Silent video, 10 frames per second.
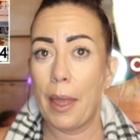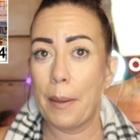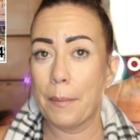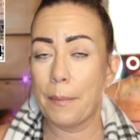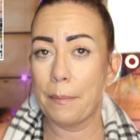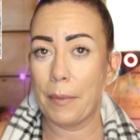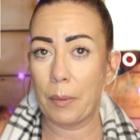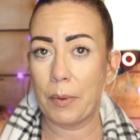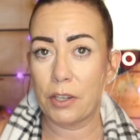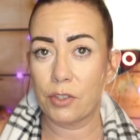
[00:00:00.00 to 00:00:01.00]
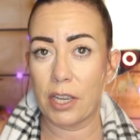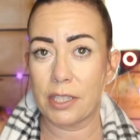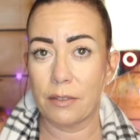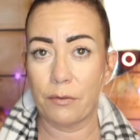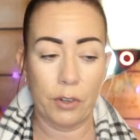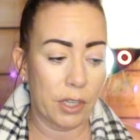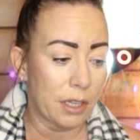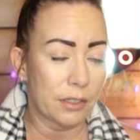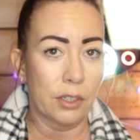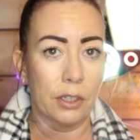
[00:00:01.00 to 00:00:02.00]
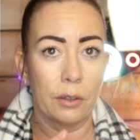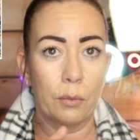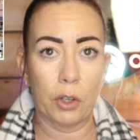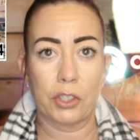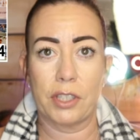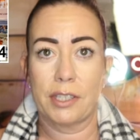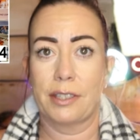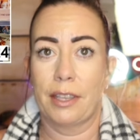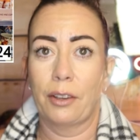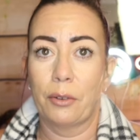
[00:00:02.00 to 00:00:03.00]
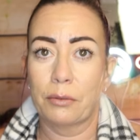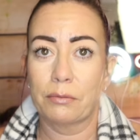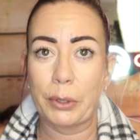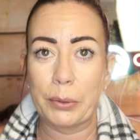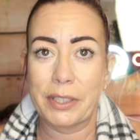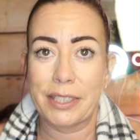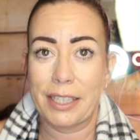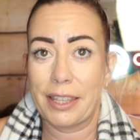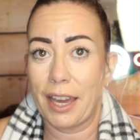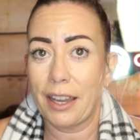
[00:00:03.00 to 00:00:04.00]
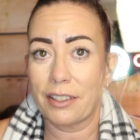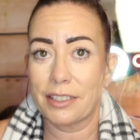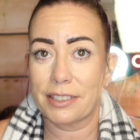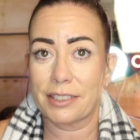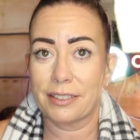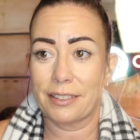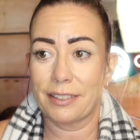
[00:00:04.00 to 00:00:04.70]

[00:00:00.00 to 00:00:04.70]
it might be interesting for you to watch this and then go and see that because